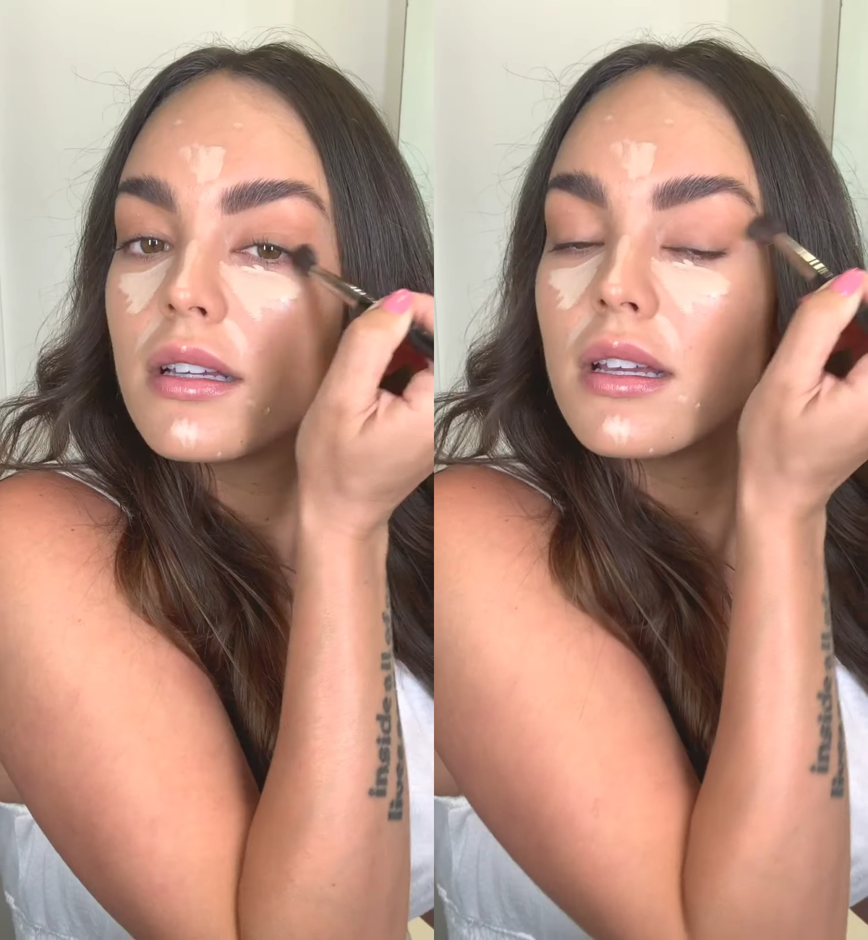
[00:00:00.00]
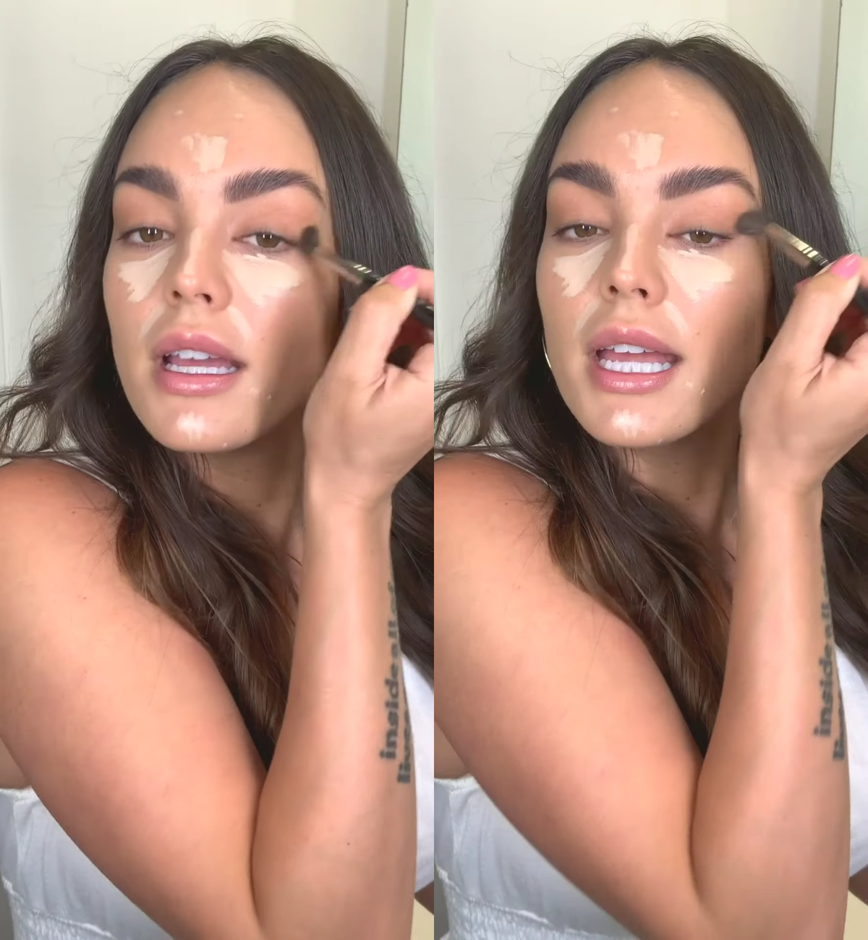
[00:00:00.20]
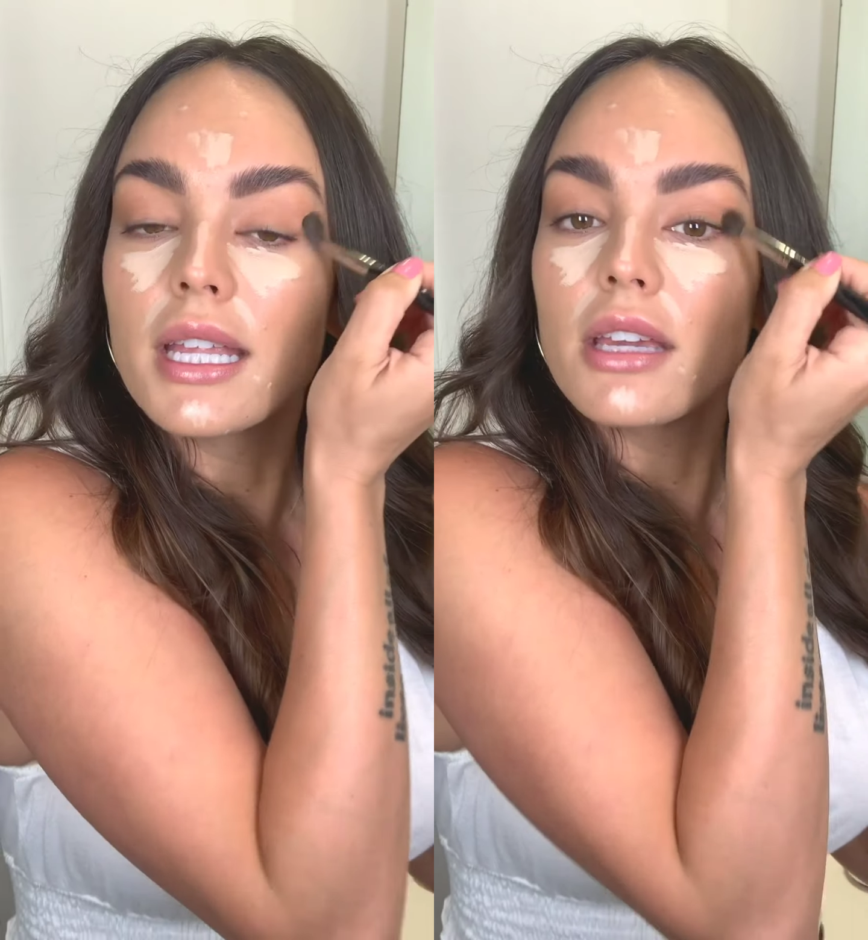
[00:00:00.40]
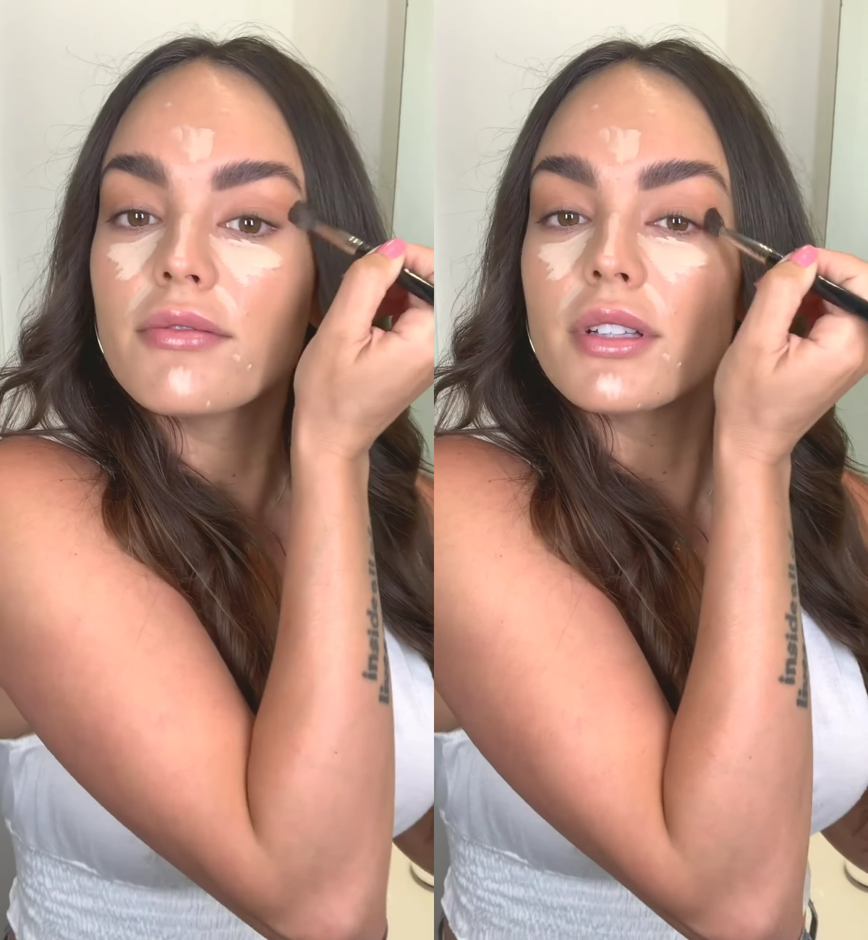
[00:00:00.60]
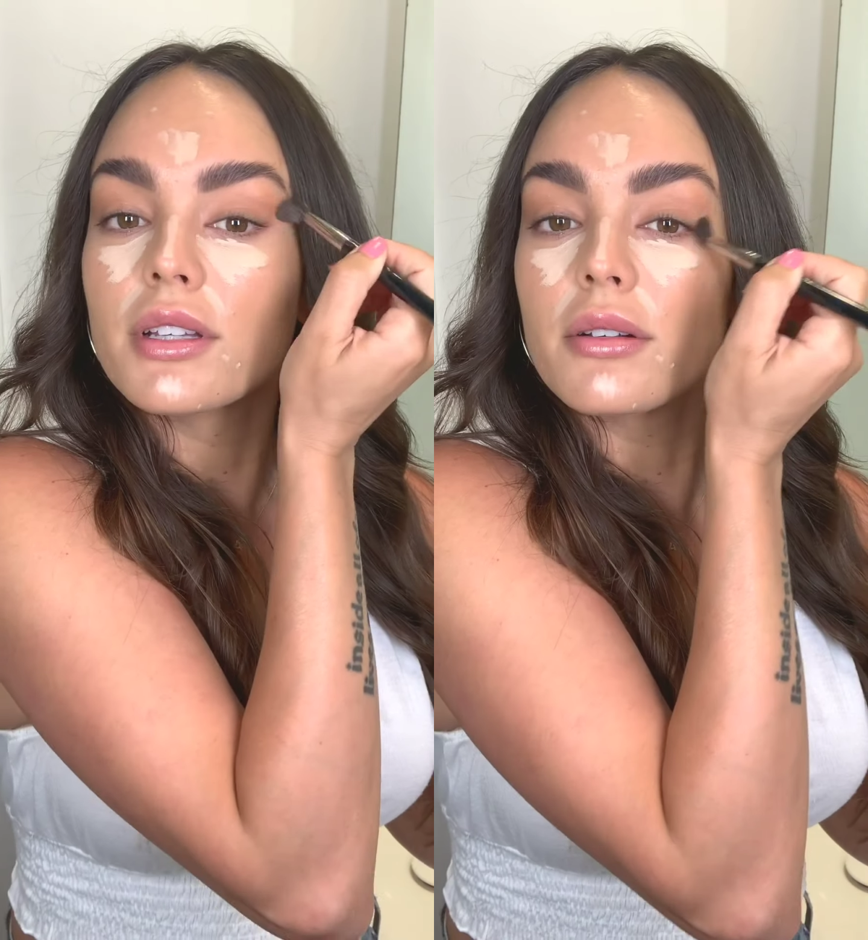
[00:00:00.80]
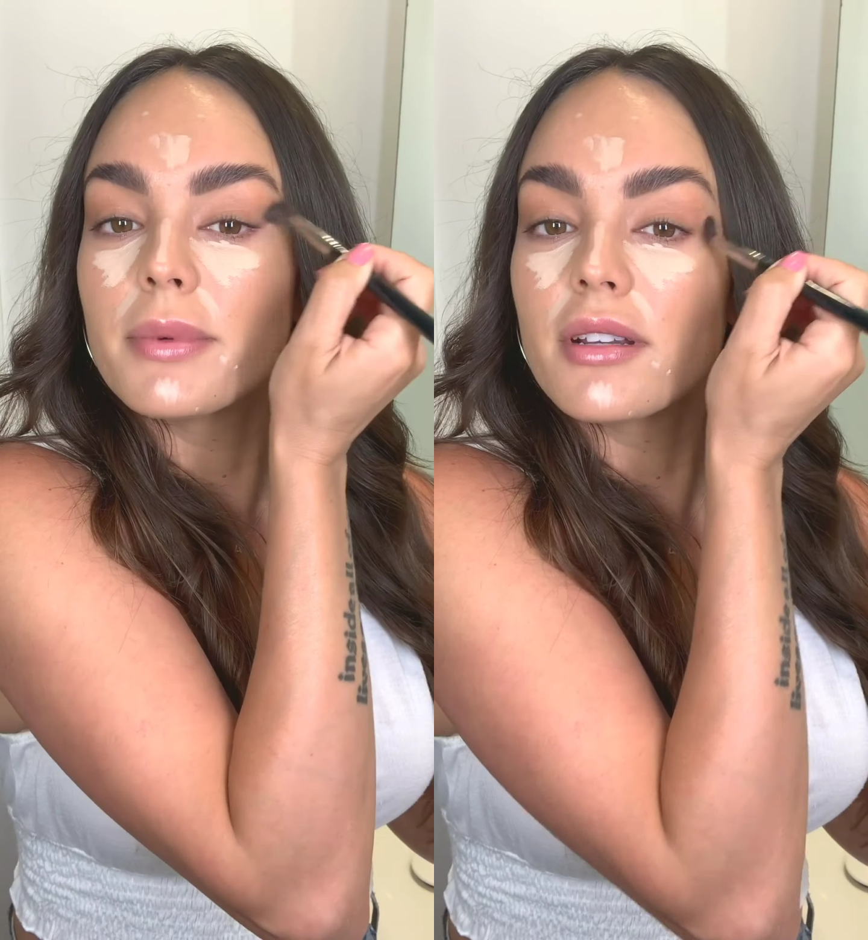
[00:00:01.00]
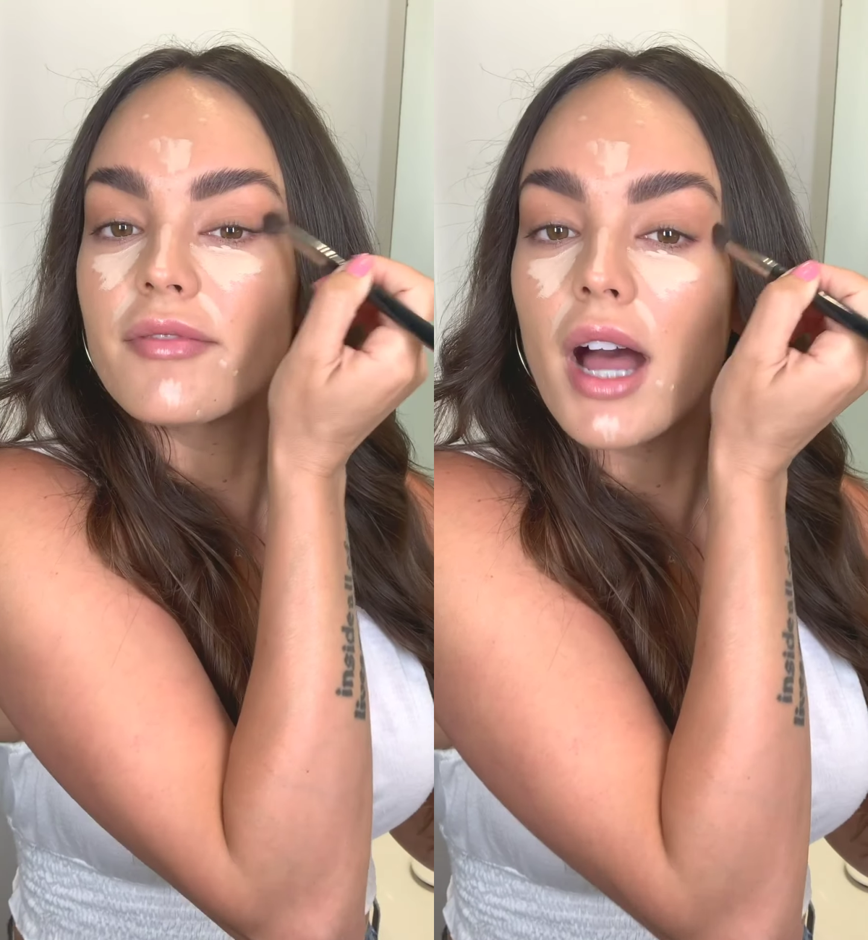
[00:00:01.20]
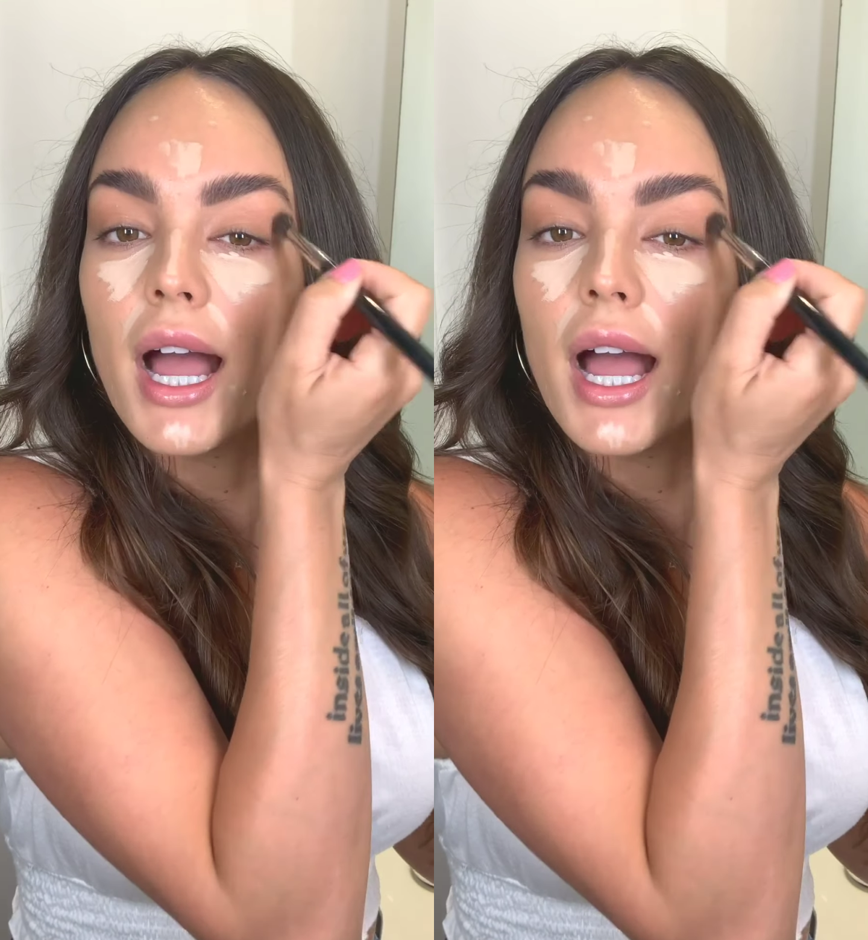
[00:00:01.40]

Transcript: and give a little bit of eye